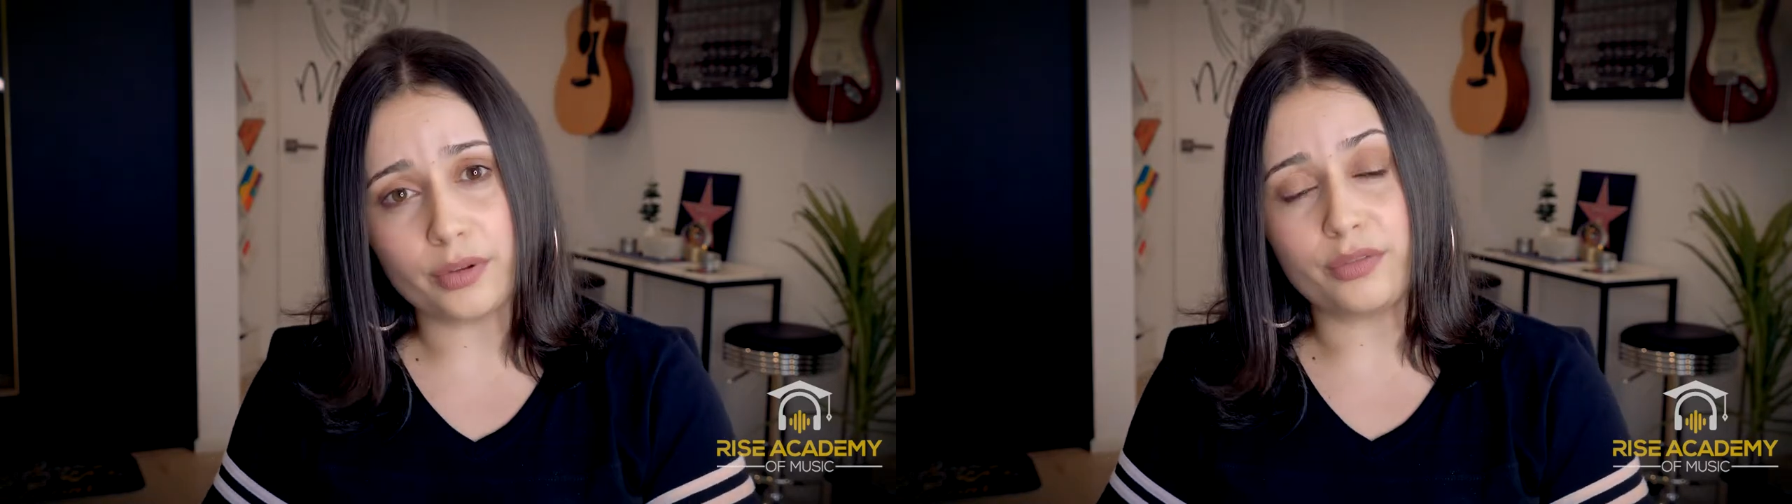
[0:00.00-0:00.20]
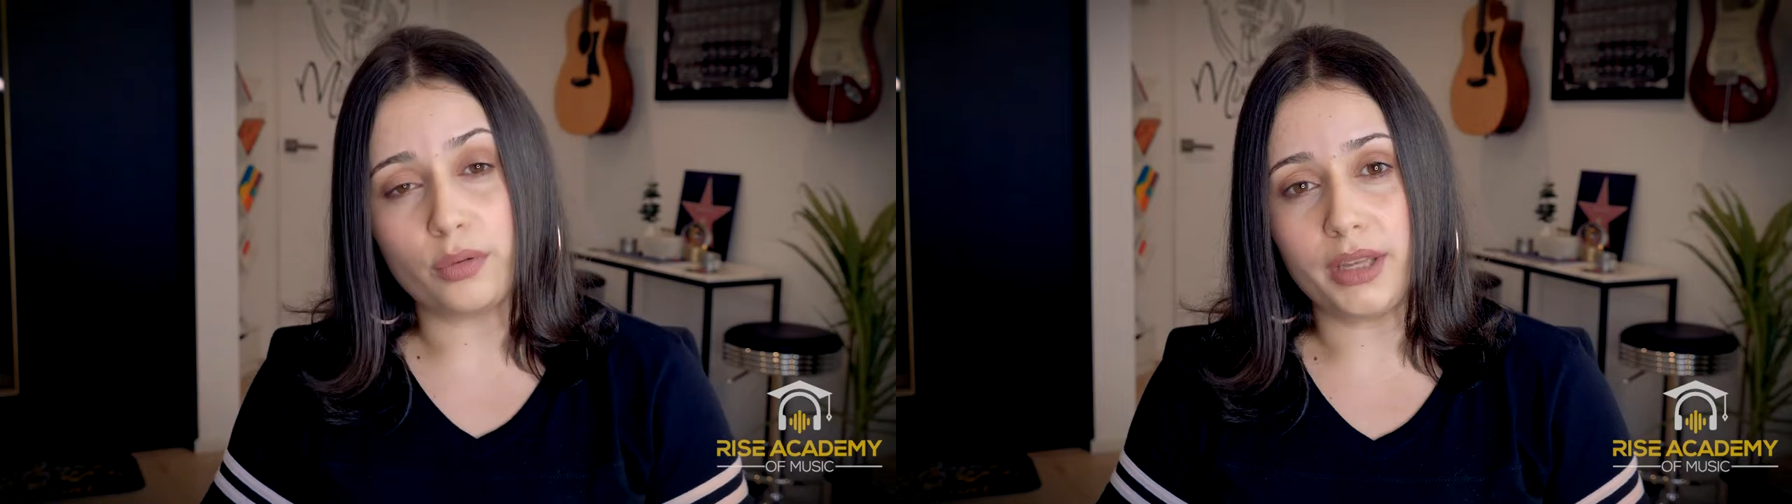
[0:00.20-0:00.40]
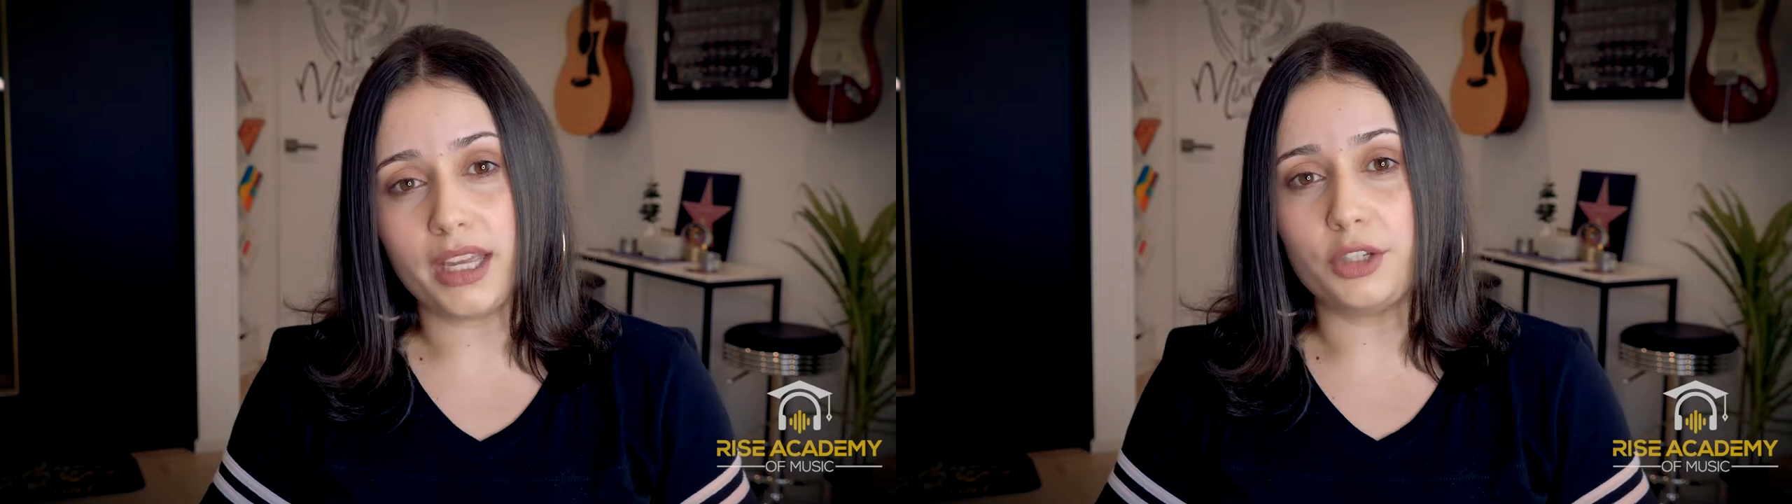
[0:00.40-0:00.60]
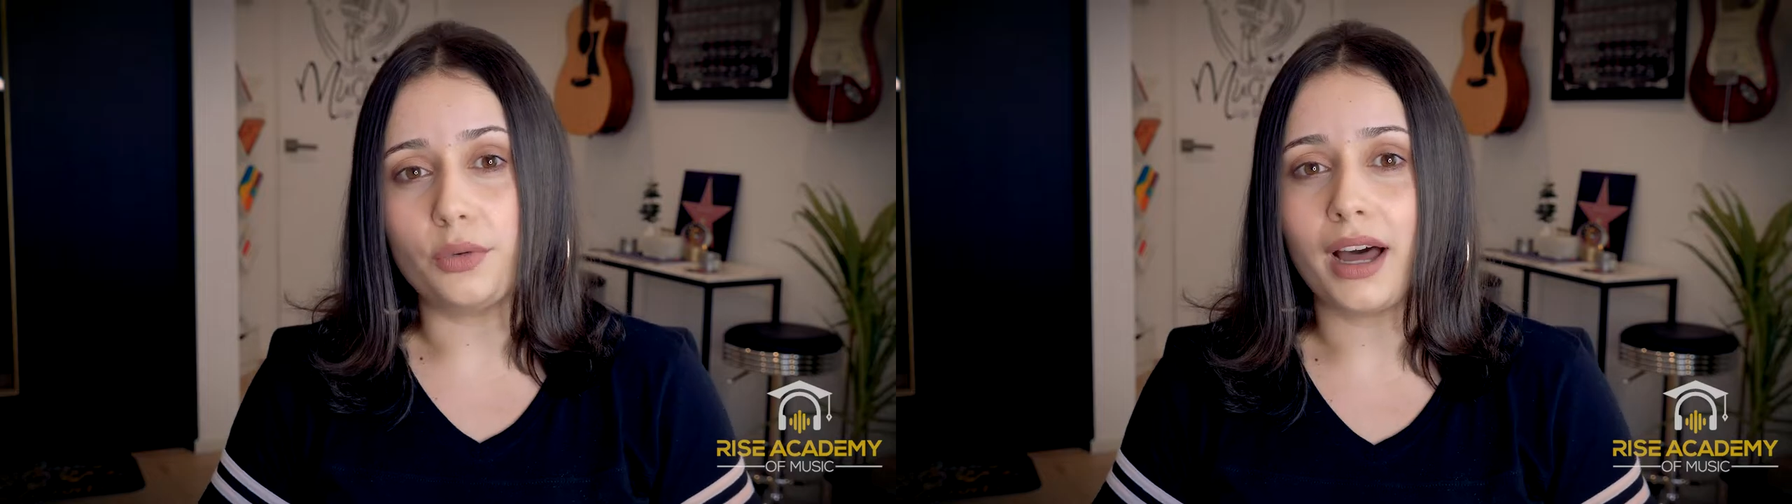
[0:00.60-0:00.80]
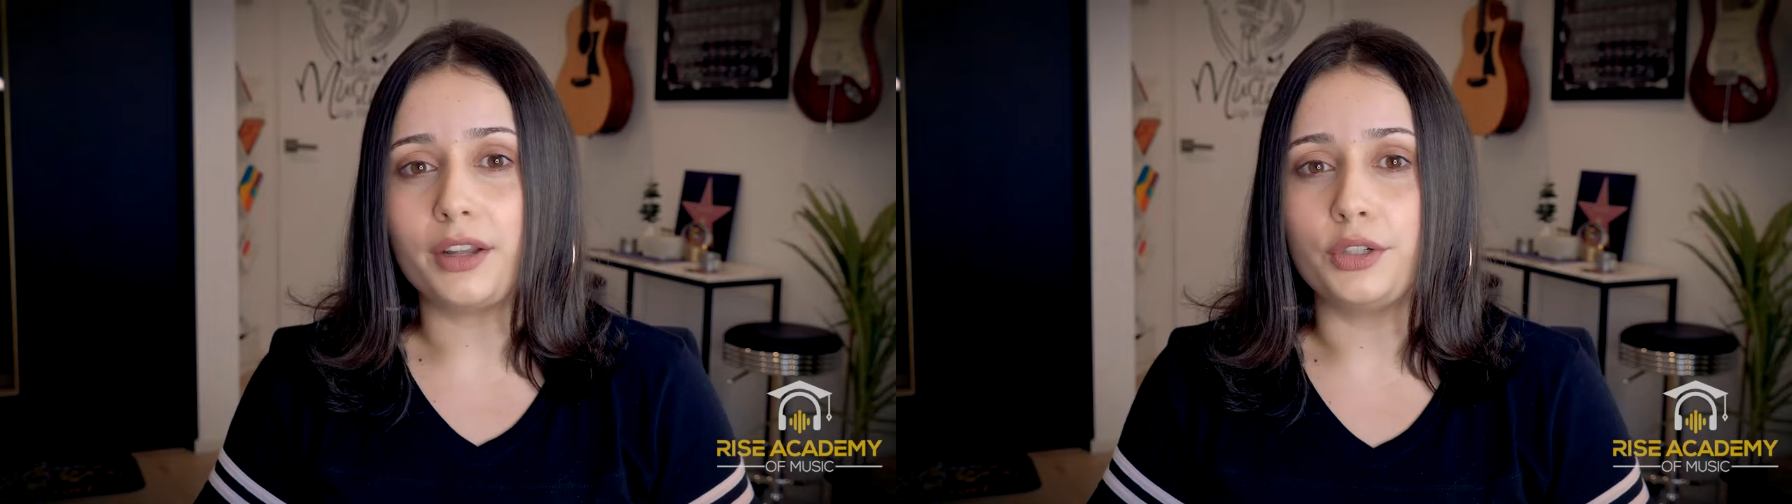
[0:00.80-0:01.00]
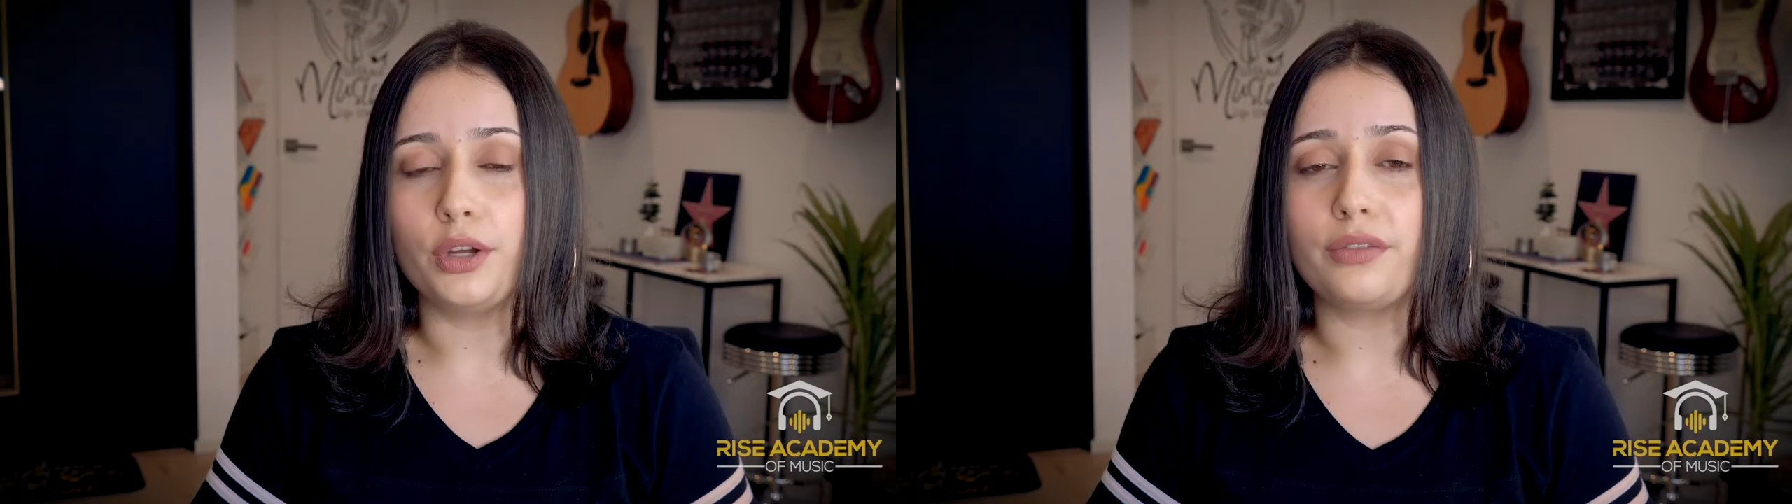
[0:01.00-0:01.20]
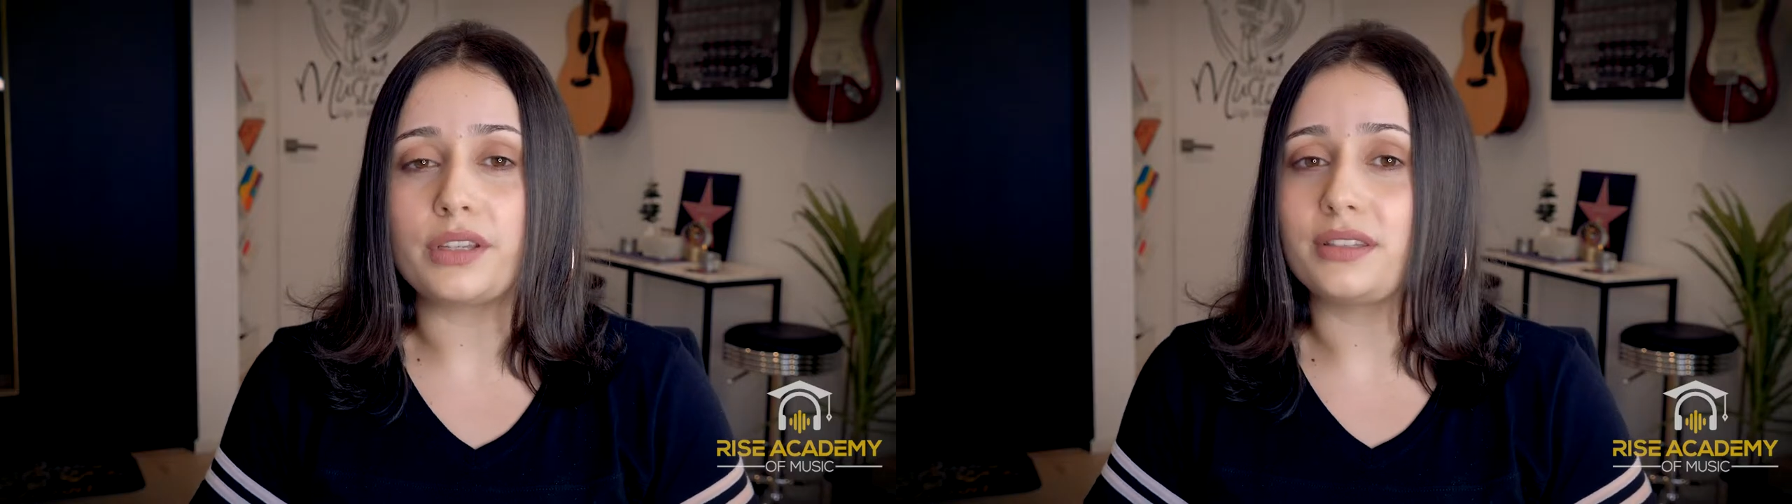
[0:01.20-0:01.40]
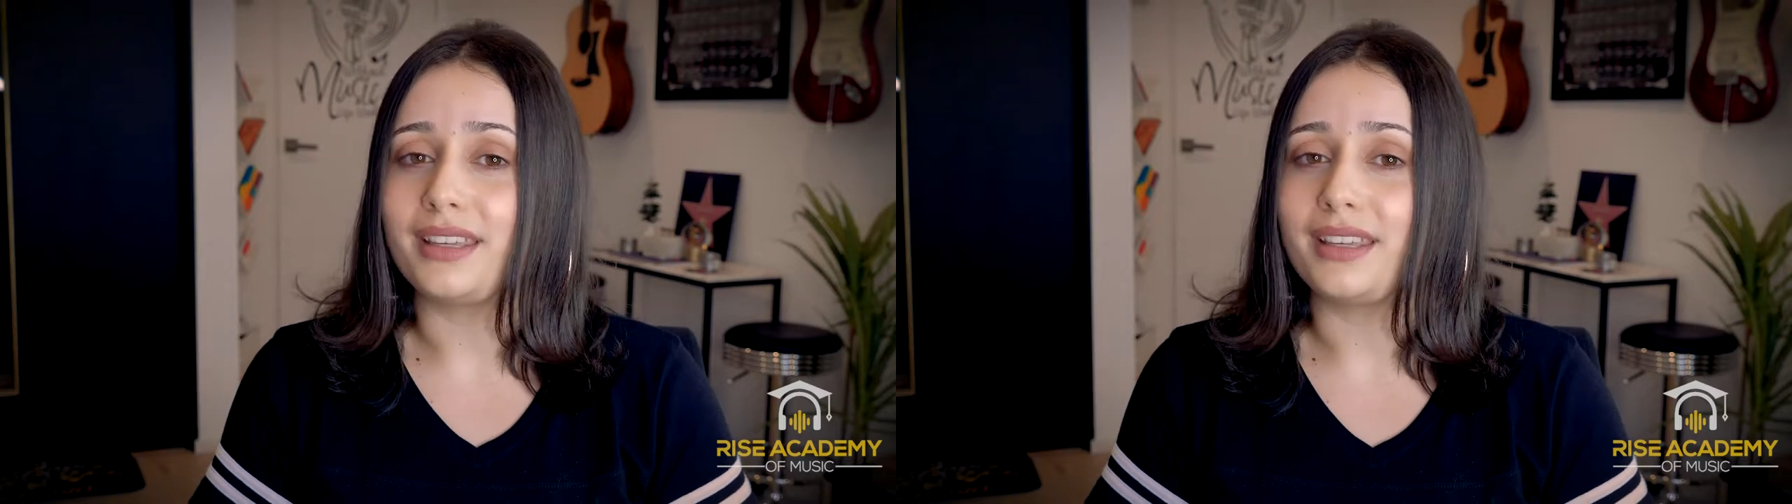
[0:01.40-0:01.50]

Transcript: performing and you are nervous,